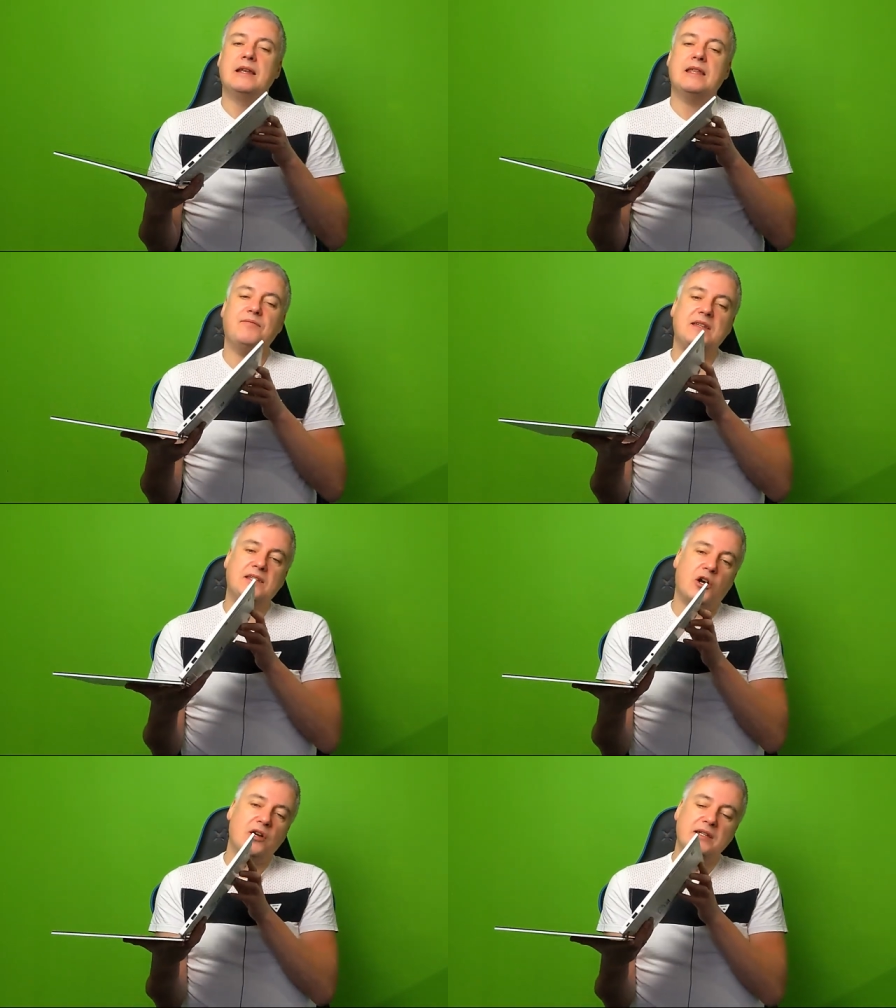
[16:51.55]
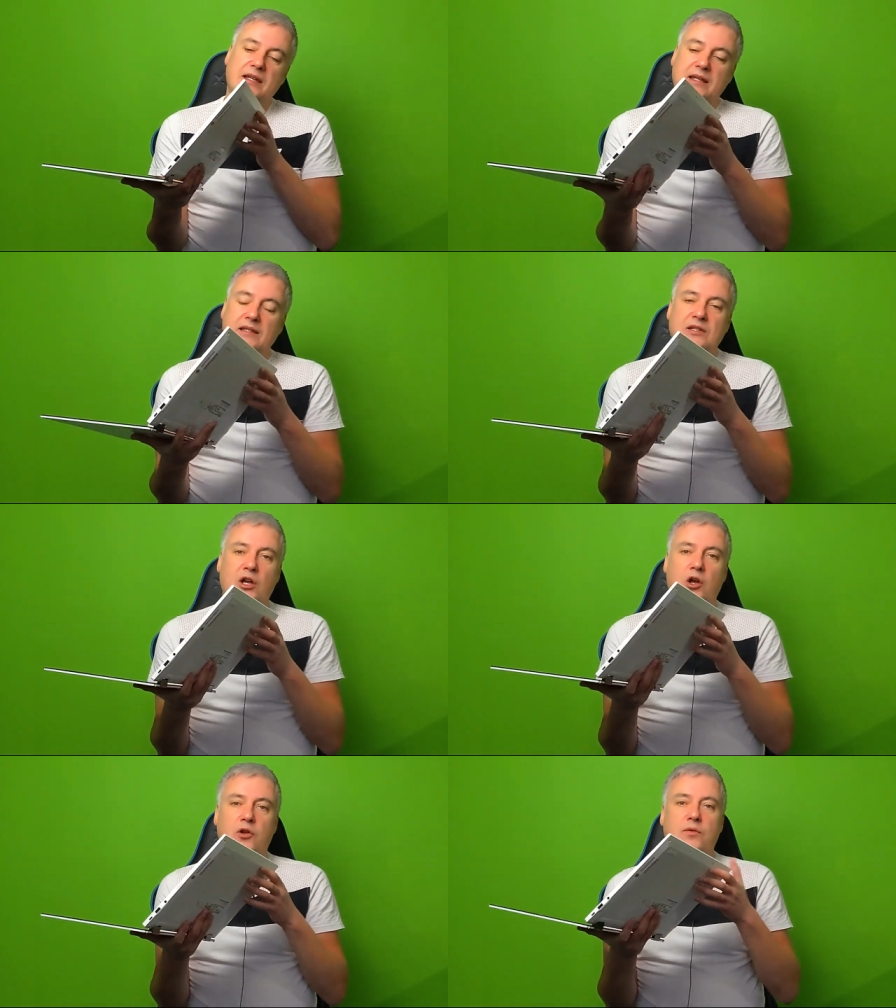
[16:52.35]
They've designed it
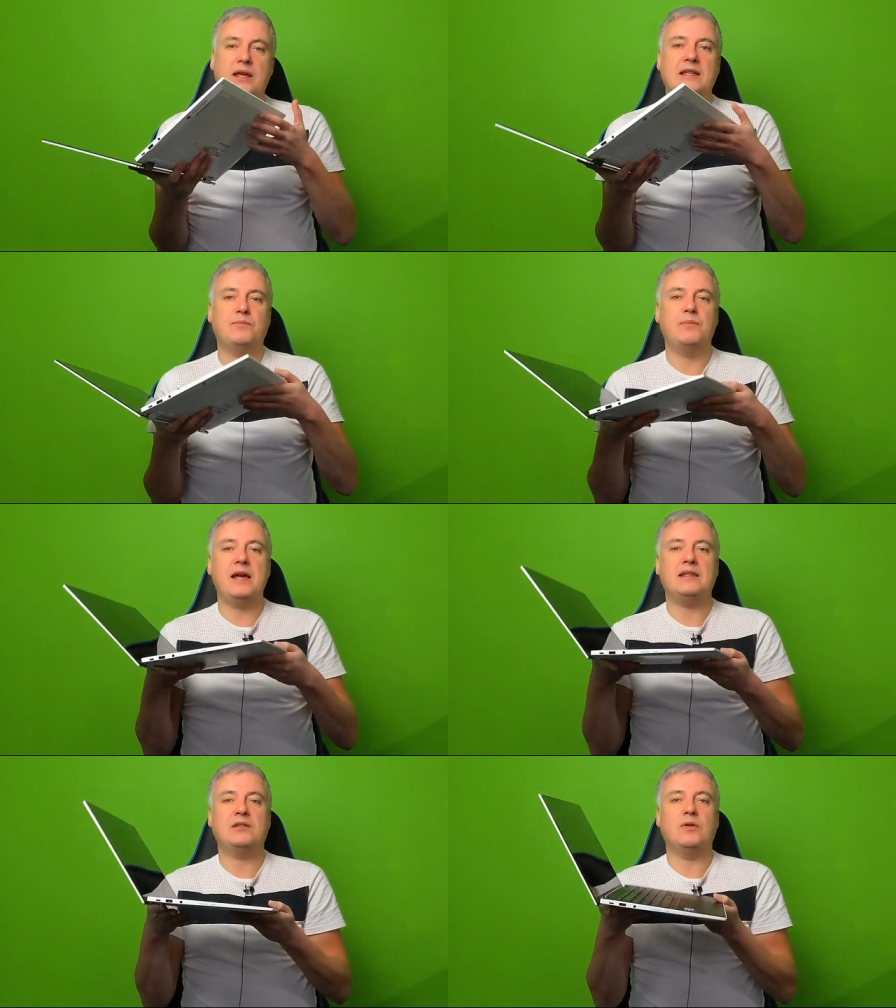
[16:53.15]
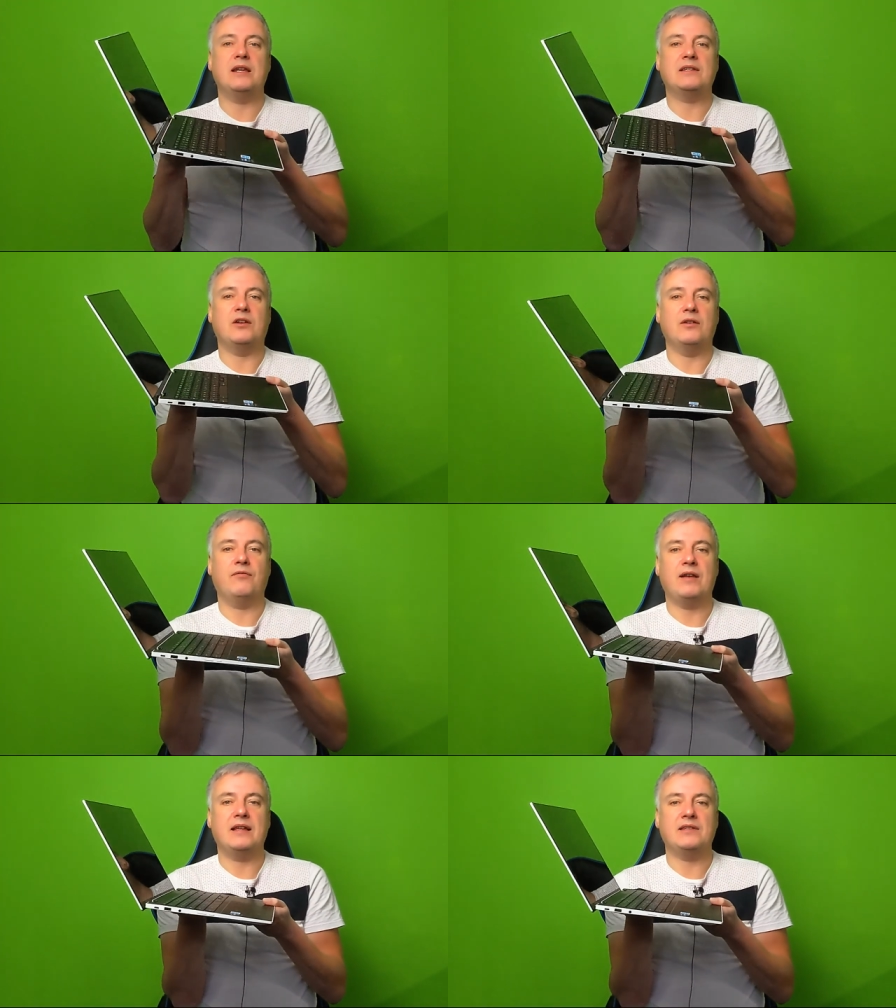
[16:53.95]
so it's best when it's on a
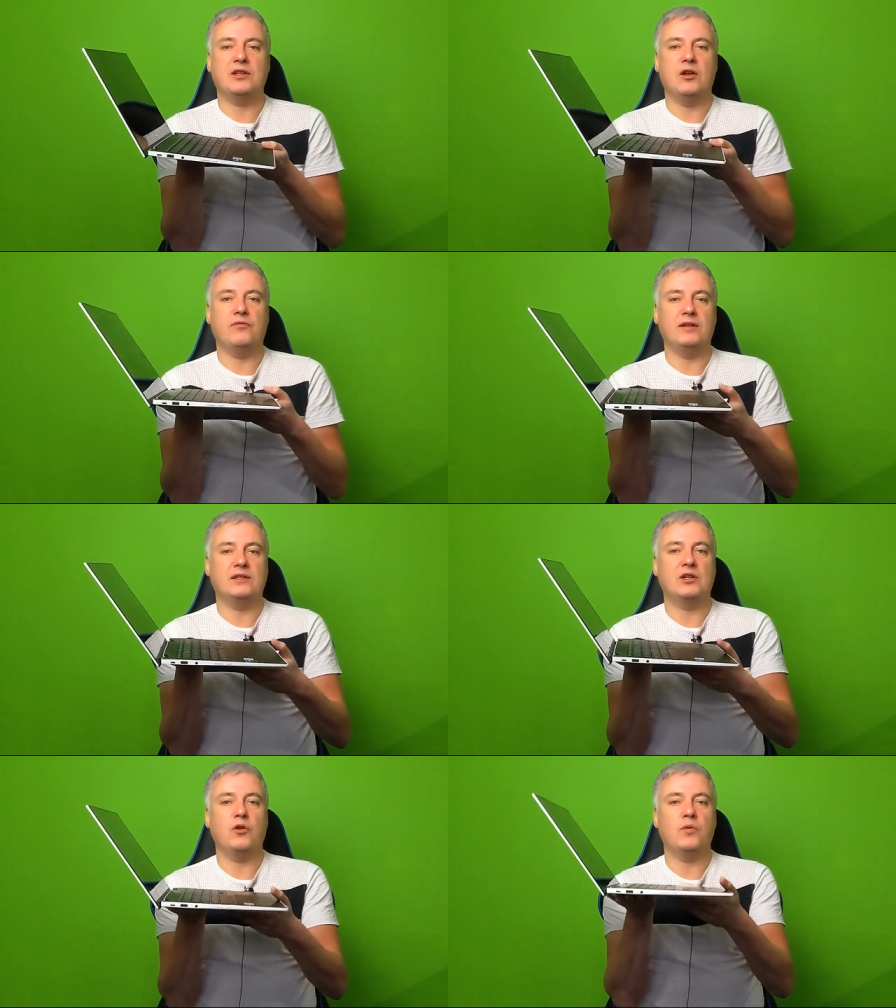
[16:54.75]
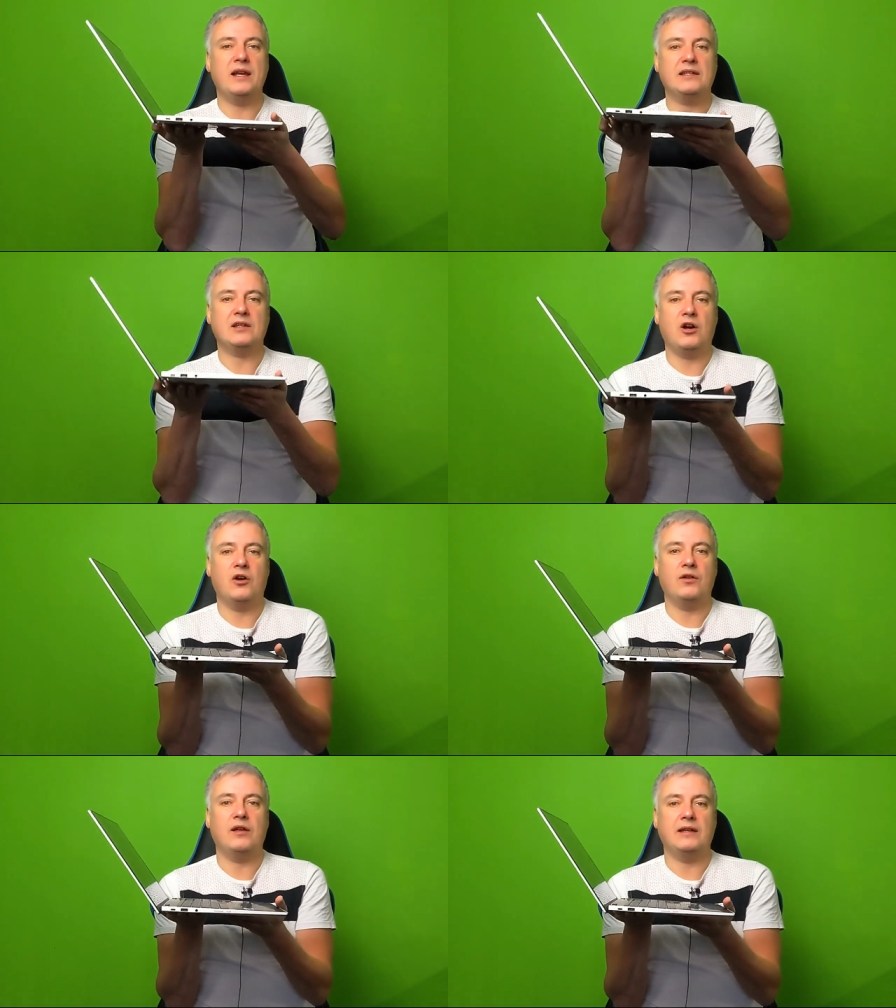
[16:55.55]
flat surface. So when it's
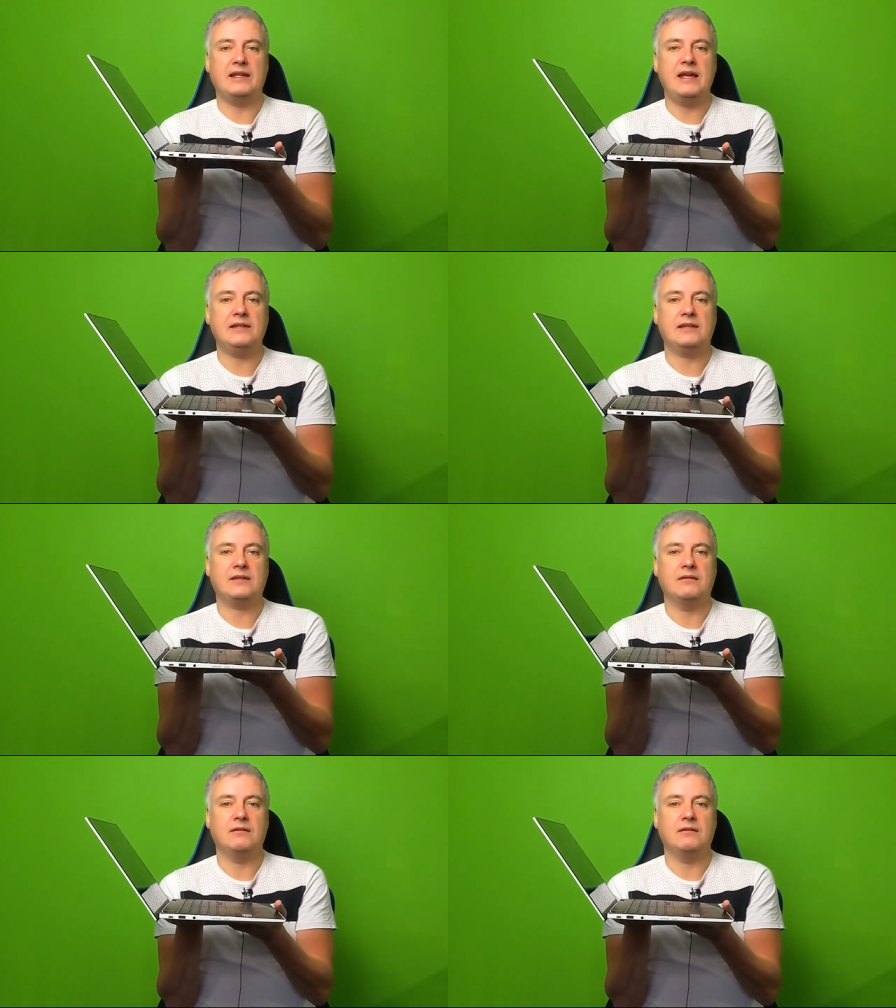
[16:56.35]
on a desk,